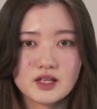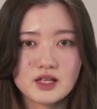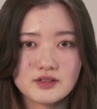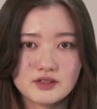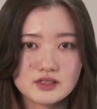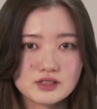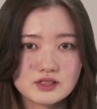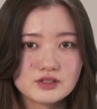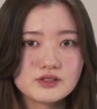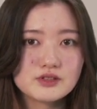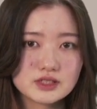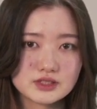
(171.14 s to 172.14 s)
These are the
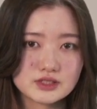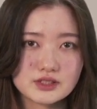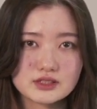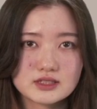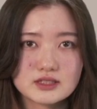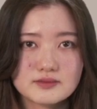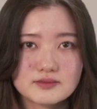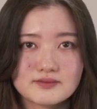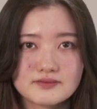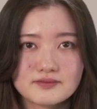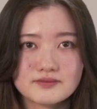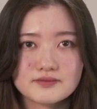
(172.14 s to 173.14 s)
results.
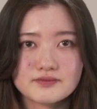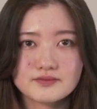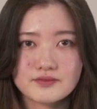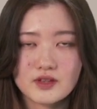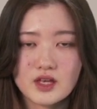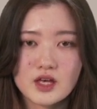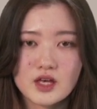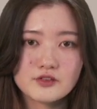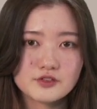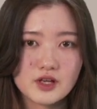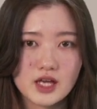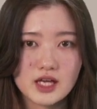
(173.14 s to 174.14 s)

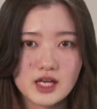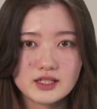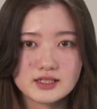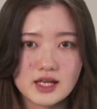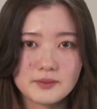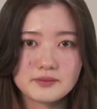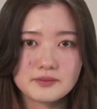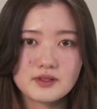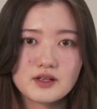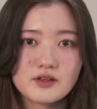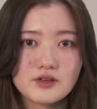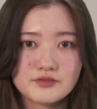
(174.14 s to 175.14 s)
For A-type,
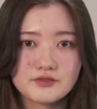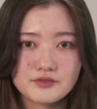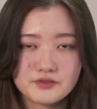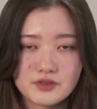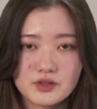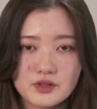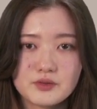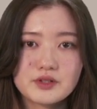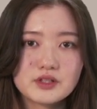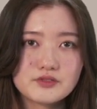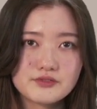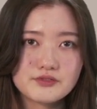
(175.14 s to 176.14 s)
there were
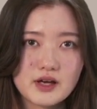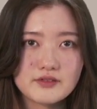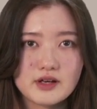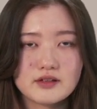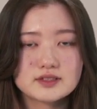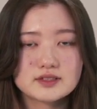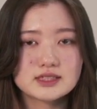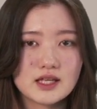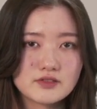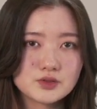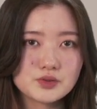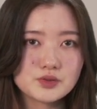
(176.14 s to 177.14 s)
5 out of
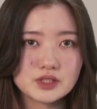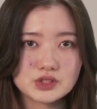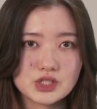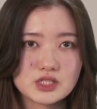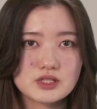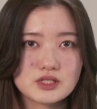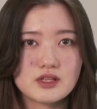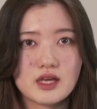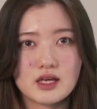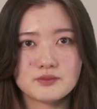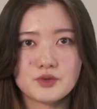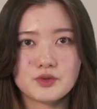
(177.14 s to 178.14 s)
7 questions had
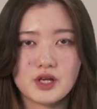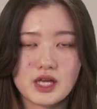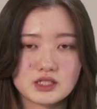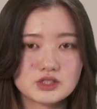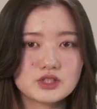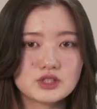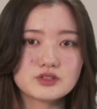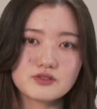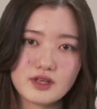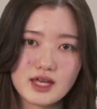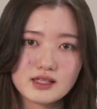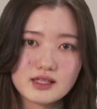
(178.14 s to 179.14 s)
more answers of
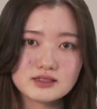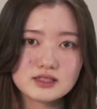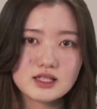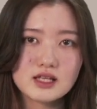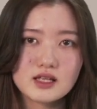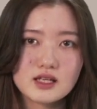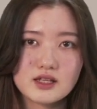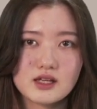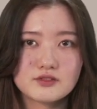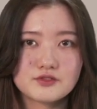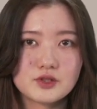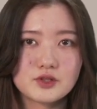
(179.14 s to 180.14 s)
yes,
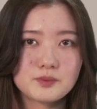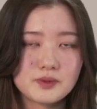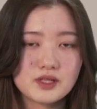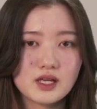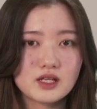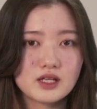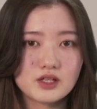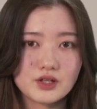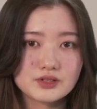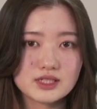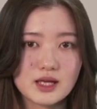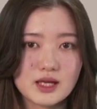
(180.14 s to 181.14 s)
and for B and
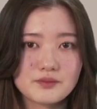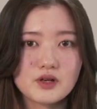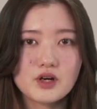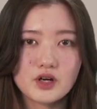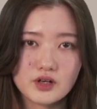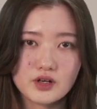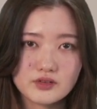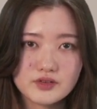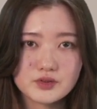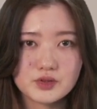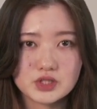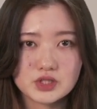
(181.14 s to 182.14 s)
O-type, all the
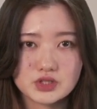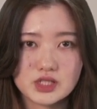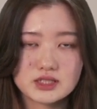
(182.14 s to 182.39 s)
questions